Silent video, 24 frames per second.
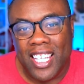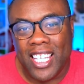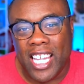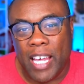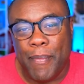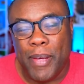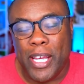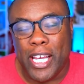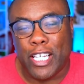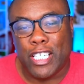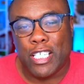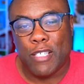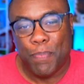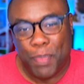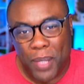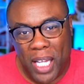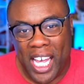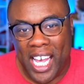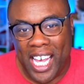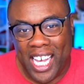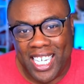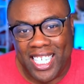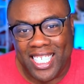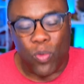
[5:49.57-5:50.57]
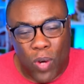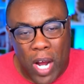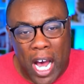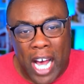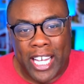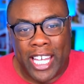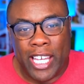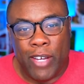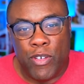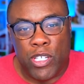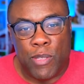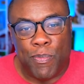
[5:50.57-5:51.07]
Let me explain.
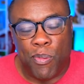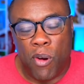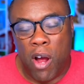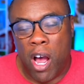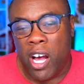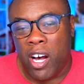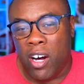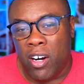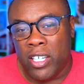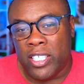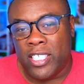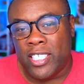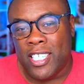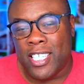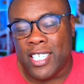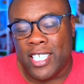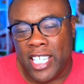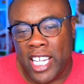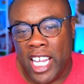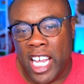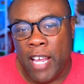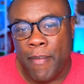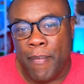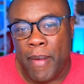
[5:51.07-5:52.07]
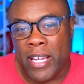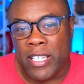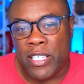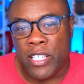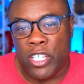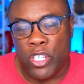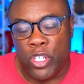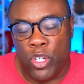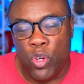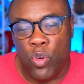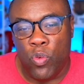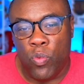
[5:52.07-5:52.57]
Rocky was brought onto the team as the
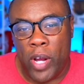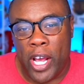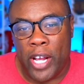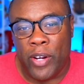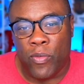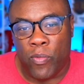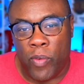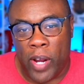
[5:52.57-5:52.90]
new Red